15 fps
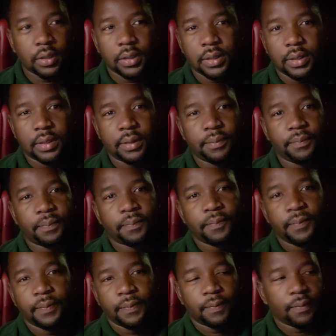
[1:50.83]
Um,
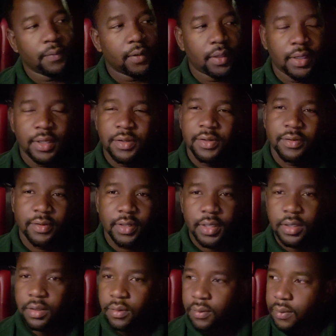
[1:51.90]
he just
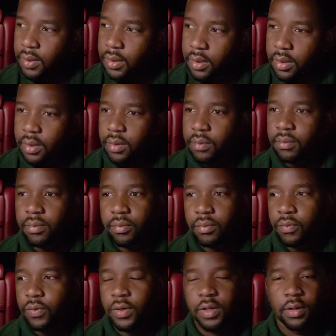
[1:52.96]
need to um
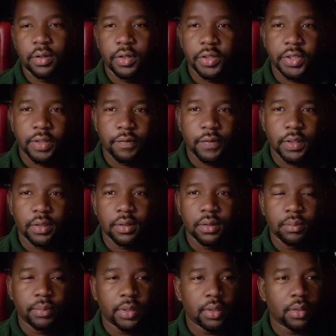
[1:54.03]
work on his shifting a
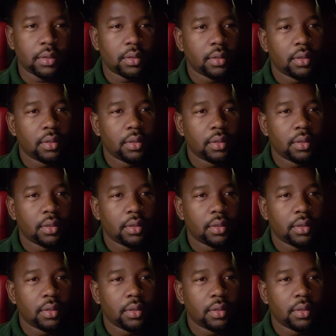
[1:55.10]
little bit.